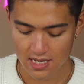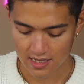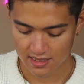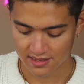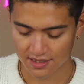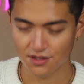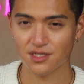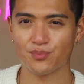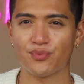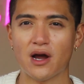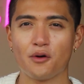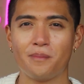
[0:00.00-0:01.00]
because I use a
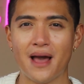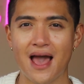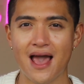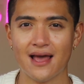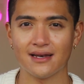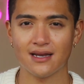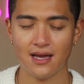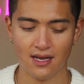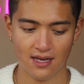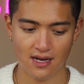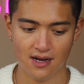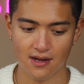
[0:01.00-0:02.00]
brow pen,
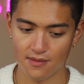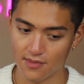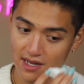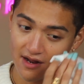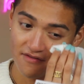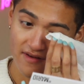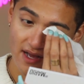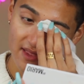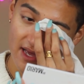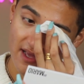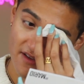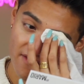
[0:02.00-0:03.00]
and I find
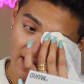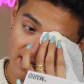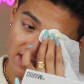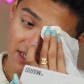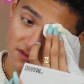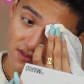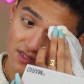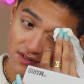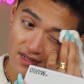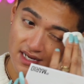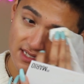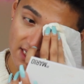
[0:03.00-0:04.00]
that if I don't do
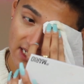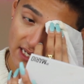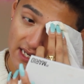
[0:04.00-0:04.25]
this,